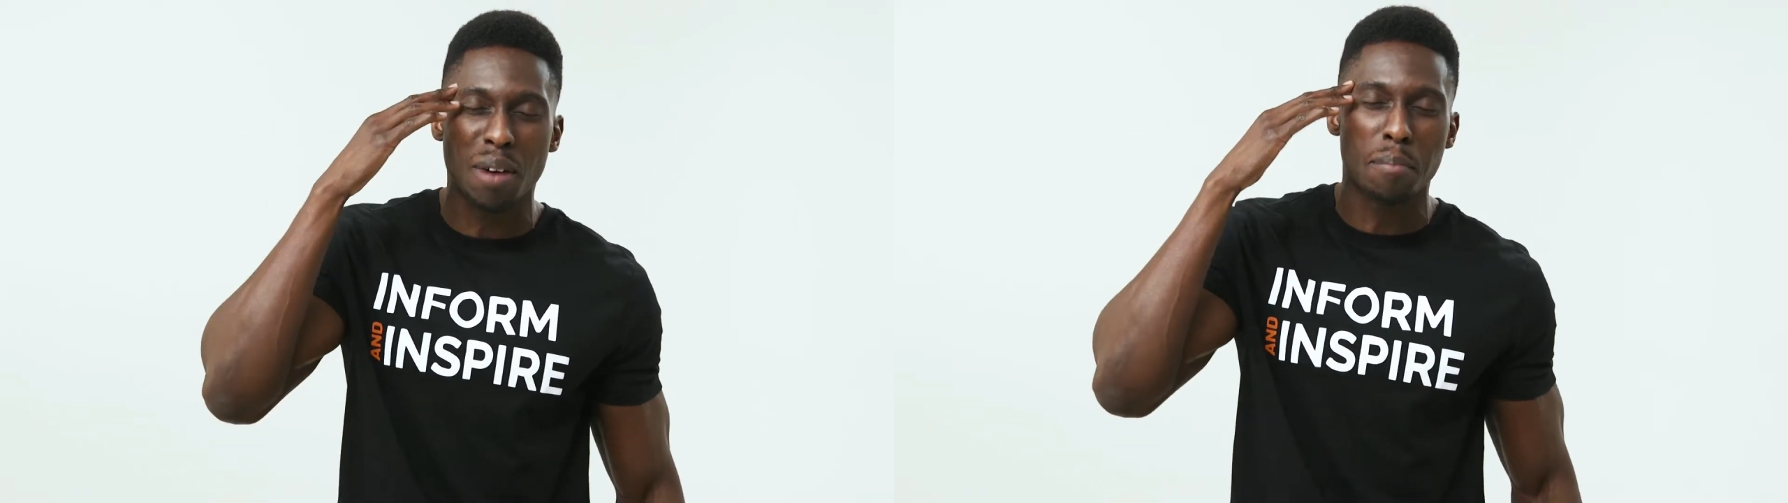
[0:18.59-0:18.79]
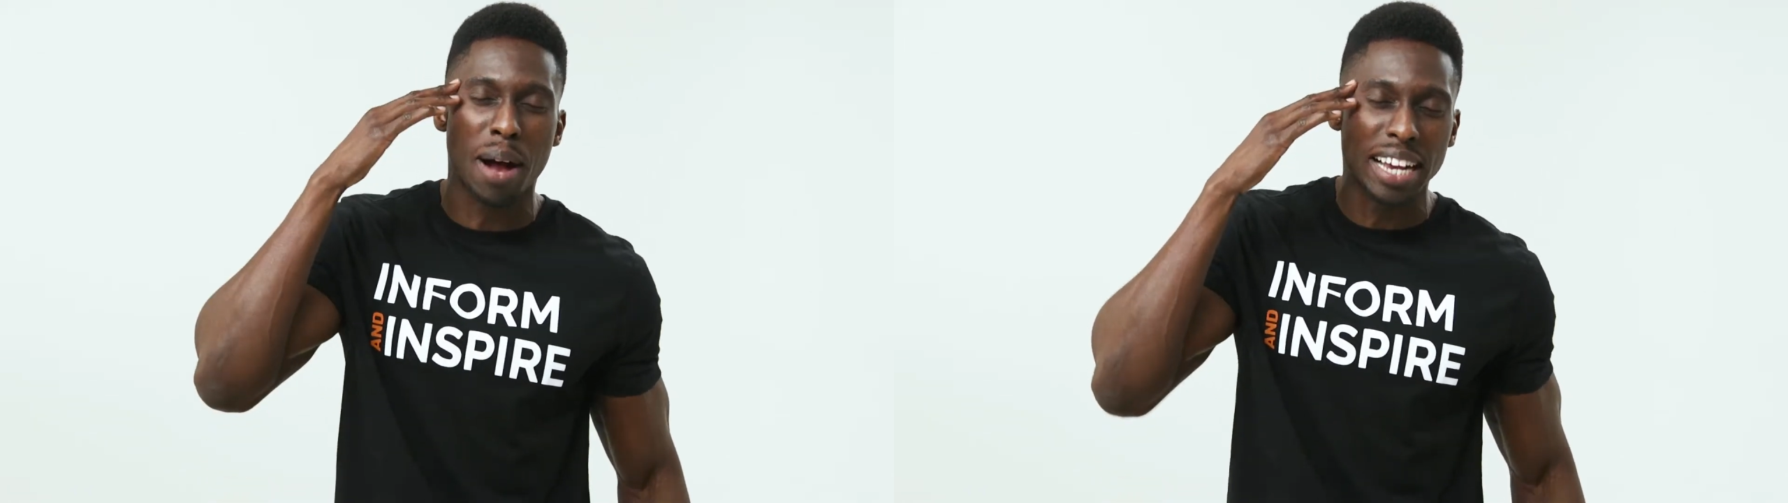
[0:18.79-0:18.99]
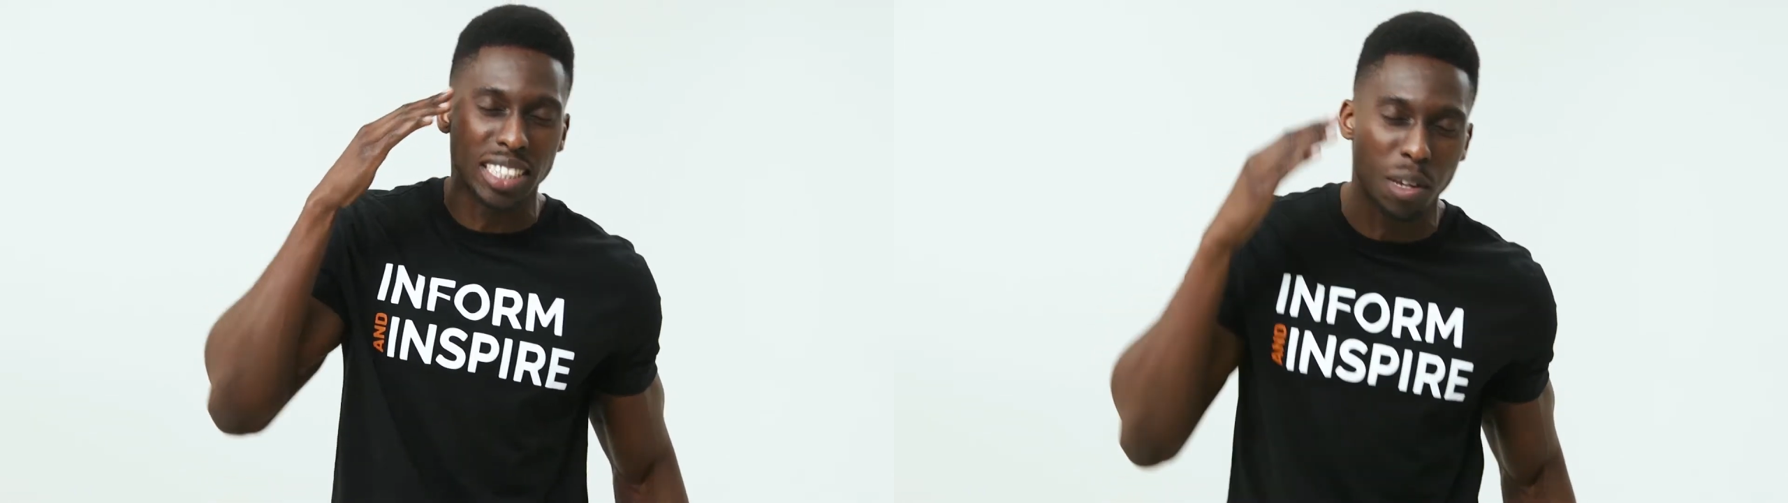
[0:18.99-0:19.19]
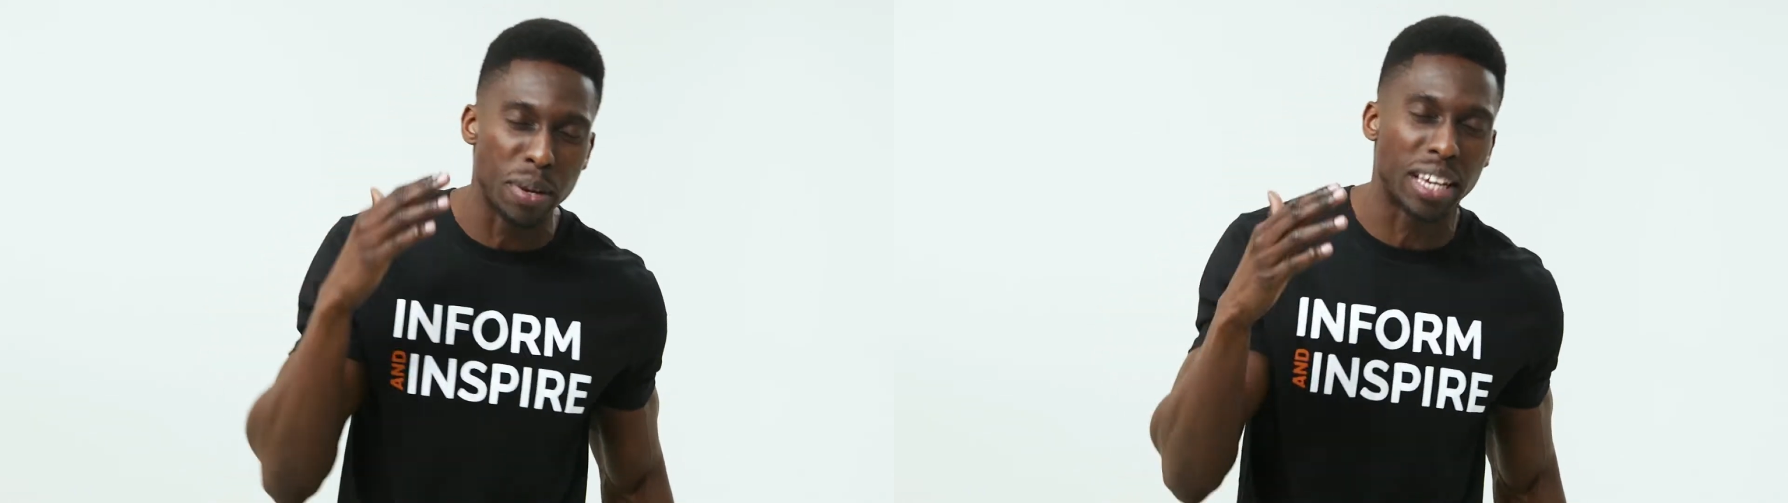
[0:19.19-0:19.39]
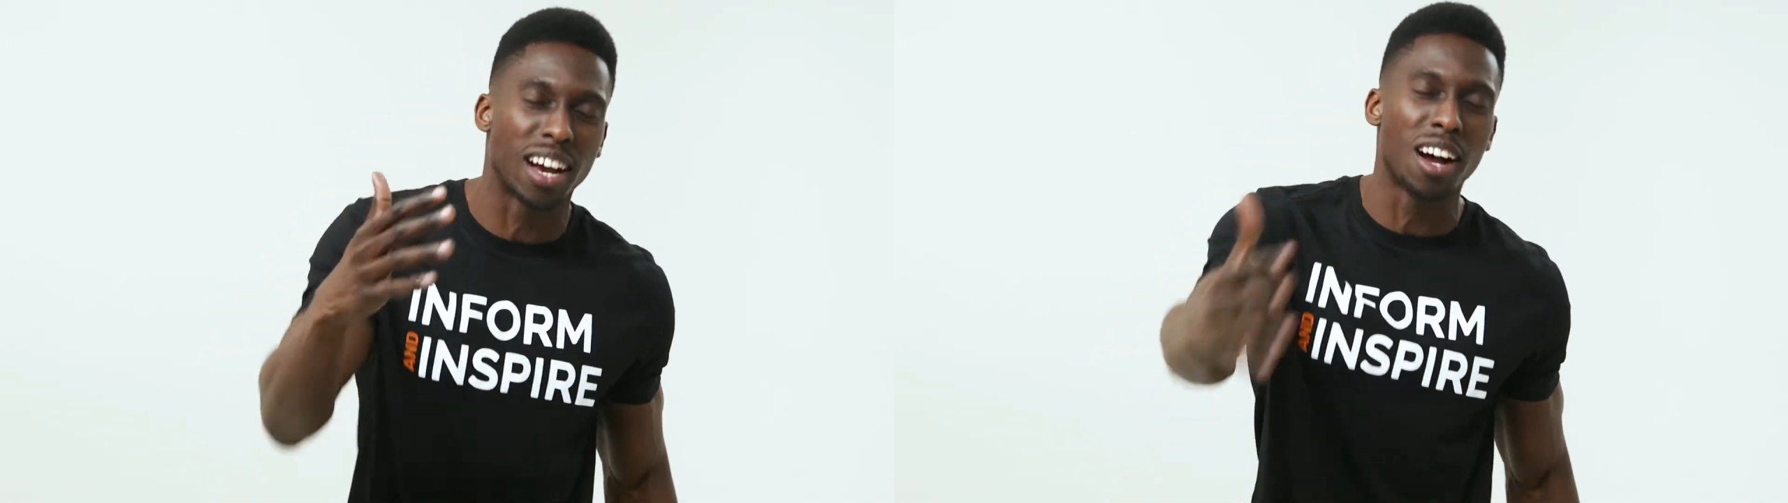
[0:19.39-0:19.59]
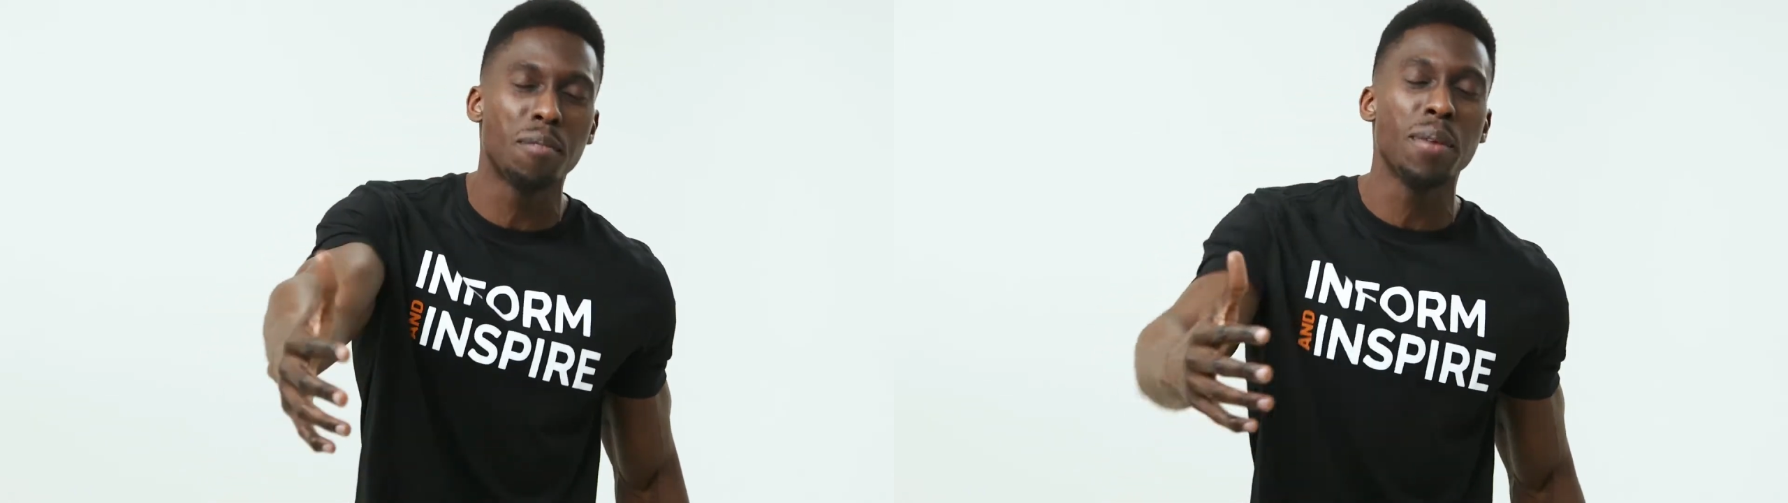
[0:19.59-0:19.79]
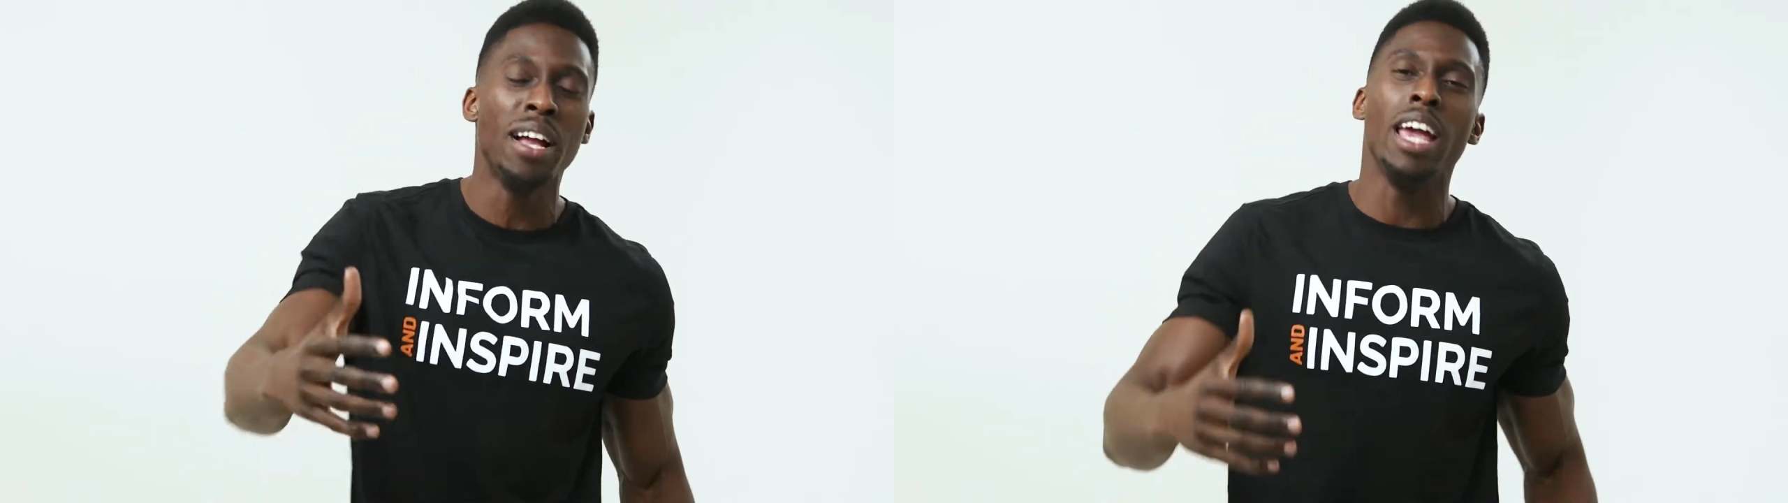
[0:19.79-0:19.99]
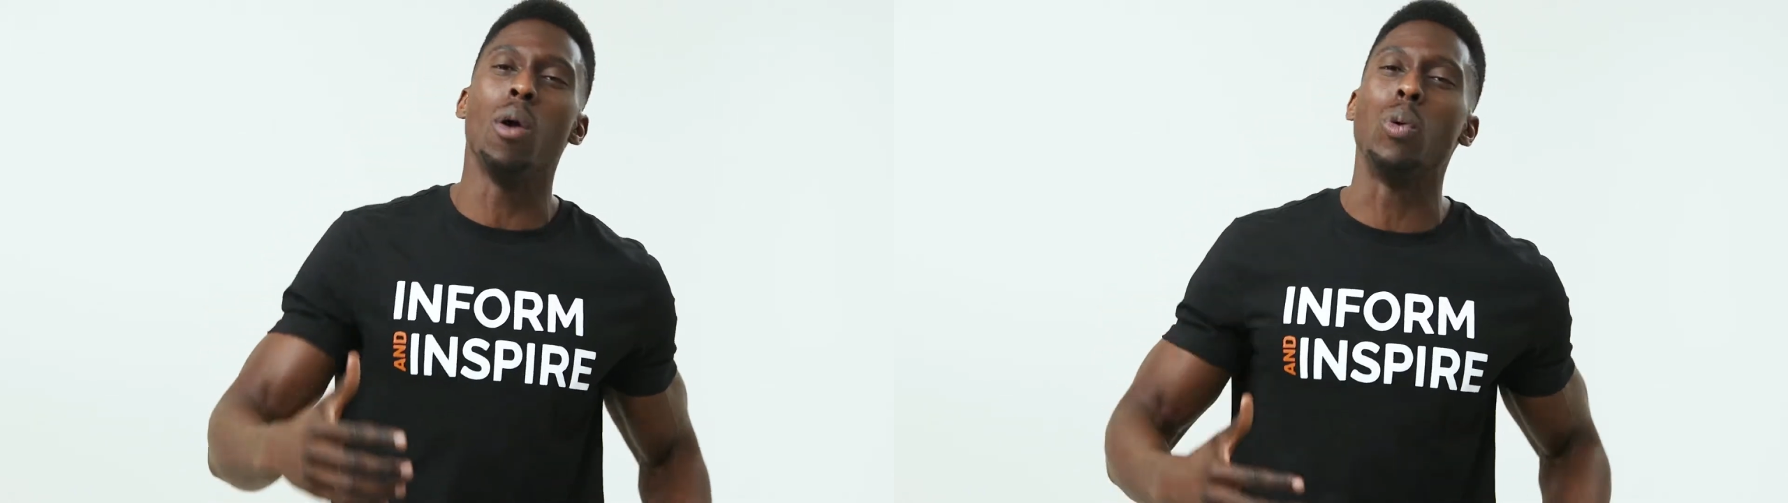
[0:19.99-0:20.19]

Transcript: in my mind to become.